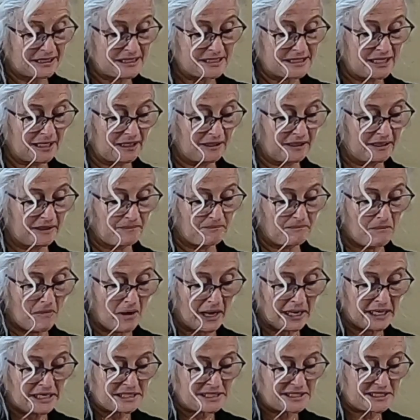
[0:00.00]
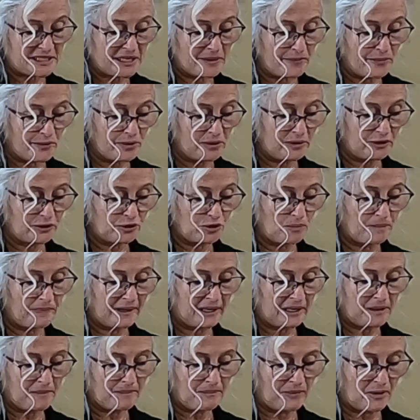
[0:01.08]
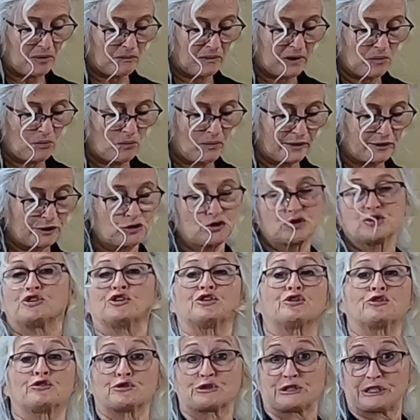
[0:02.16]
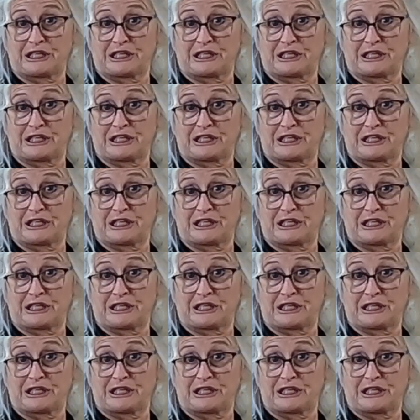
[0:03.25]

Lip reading: till it might simmer a little bit, but we want our sugars